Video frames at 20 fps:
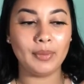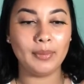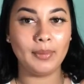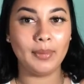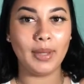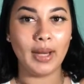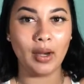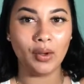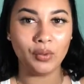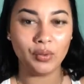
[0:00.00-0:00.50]

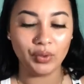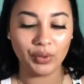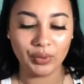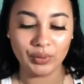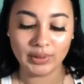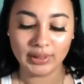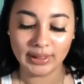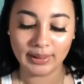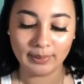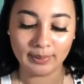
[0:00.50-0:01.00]
but I don't
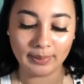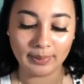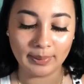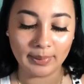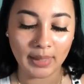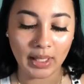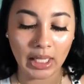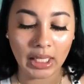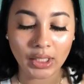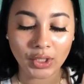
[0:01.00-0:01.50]
use it
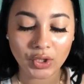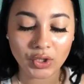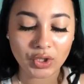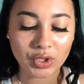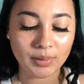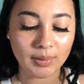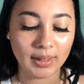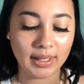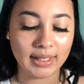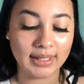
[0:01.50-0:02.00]
much
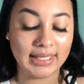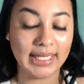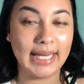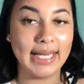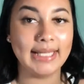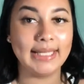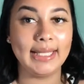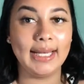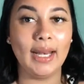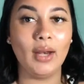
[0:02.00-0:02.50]
because, like I
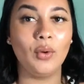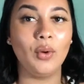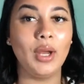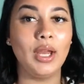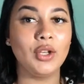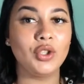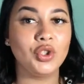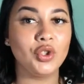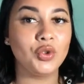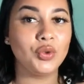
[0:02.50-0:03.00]
said, I don't
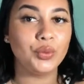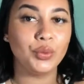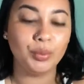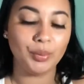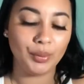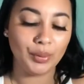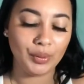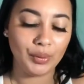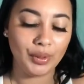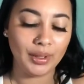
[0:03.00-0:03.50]
get
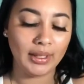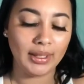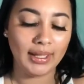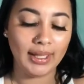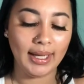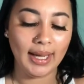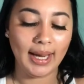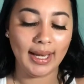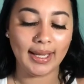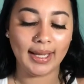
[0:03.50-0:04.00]
super
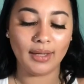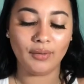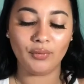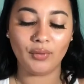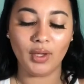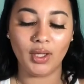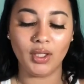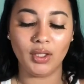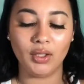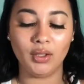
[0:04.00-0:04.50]
oily. I like
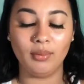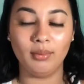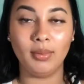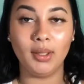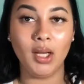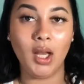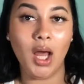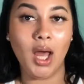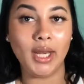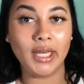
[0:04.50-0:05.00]
regular
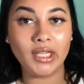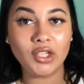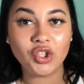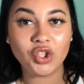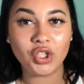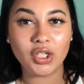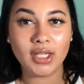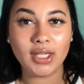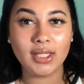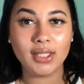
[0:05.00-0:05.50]
blotting
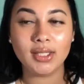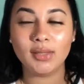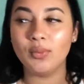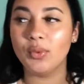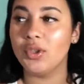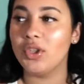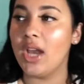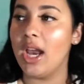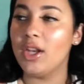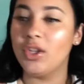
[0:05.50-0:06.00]
sheets,
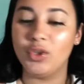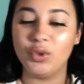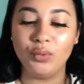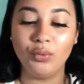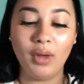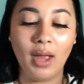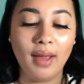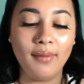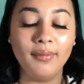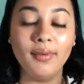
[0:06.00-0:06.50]
which I do
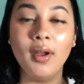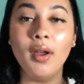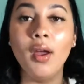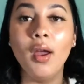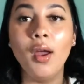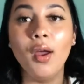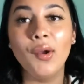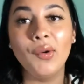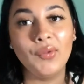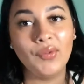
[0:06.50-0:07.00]
have
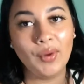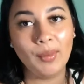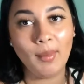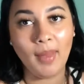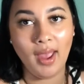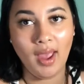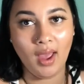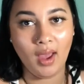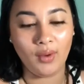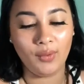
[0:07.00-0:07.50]
from
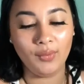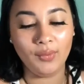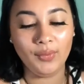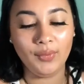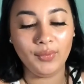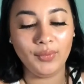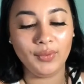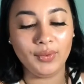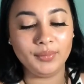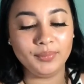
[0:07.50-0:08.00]
E.L.F,
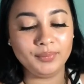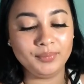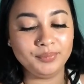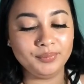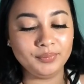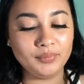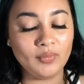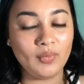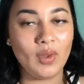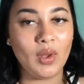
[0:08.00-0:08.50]

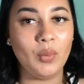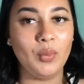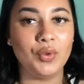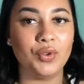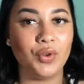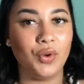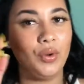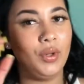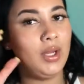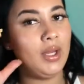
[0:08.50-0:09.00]
which
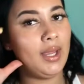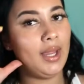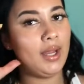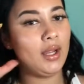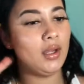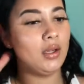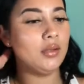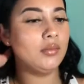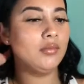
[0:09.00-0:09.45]
are only like